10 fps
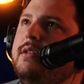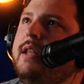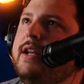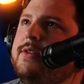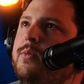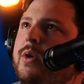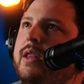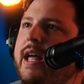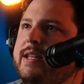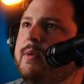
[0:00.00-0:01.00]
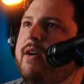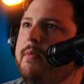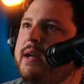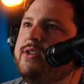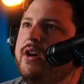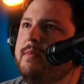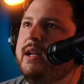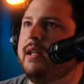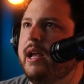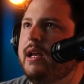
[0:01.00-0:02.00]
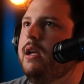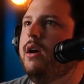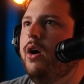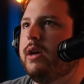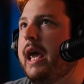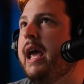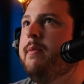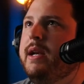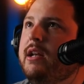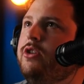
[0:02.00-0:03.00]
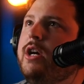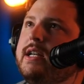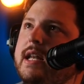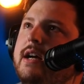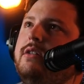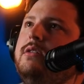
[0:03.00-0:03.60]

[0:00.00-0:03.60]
That's when everybody started being like, okay, we need a dregs now.